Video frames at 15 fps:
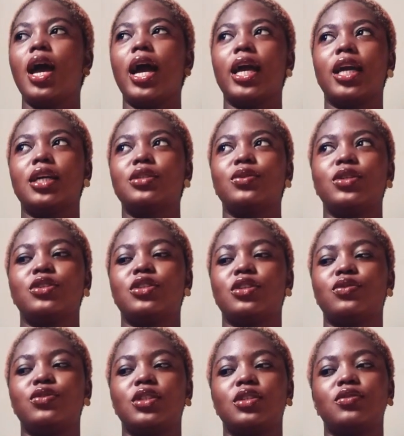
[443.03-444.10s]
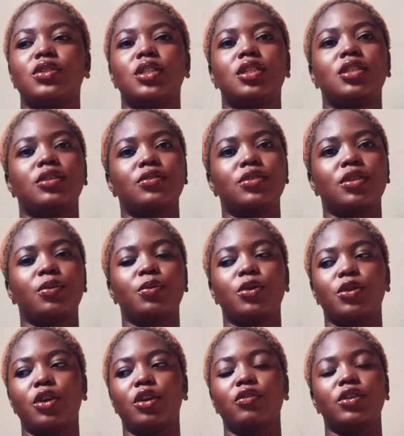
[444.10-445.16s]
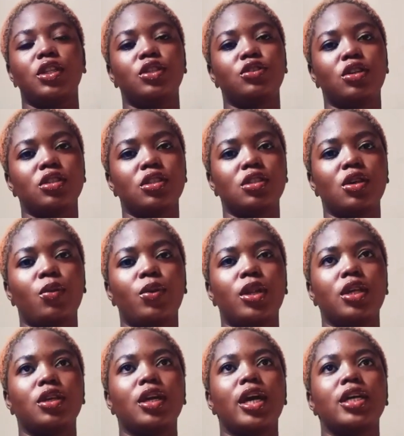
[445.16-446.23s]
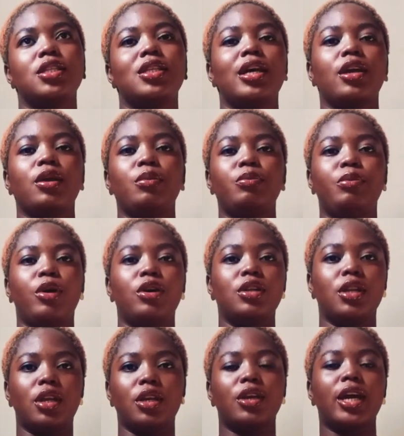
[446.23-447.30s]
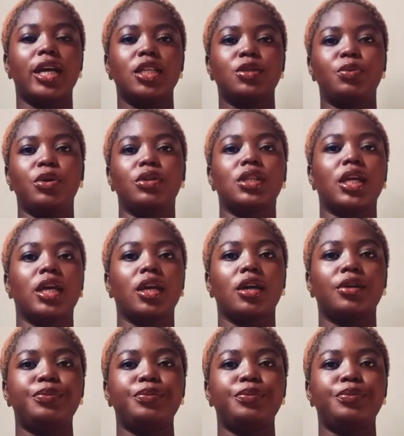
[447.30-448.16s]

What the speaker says: I guess when you just really, really love someone or you're really drawn to someone and you guys like bond and you guys build like